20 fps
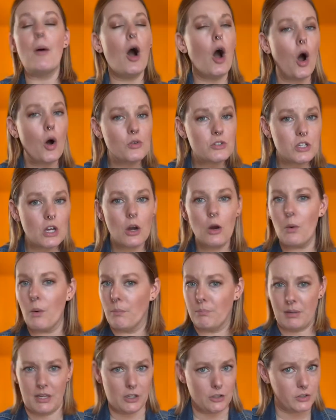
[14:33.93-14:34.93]
Also,
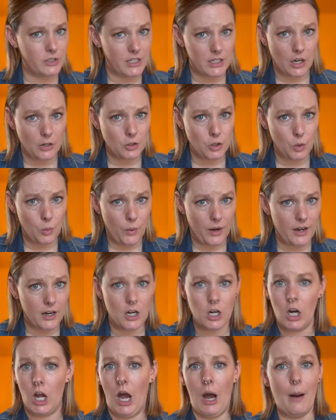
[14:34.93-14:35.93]
period
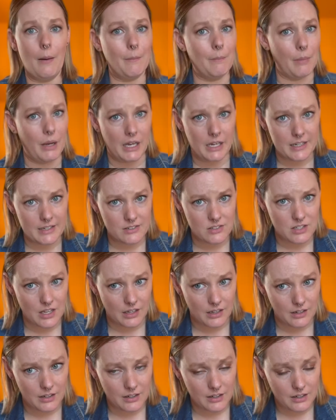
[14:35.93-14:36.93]
underwear,
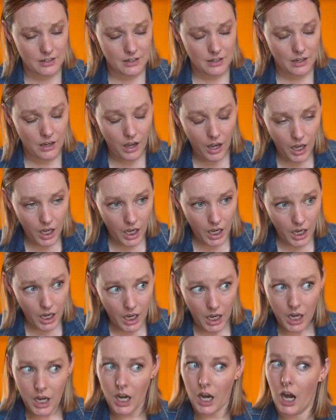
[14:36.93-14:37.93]
amazing
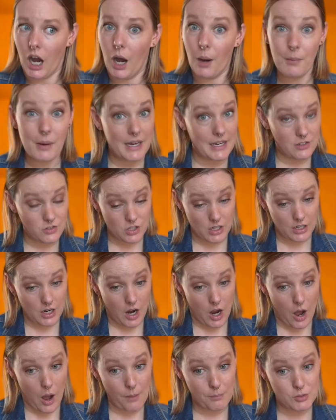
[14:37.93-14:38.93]

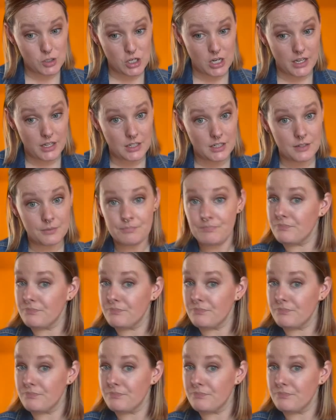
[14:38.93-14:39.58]
option.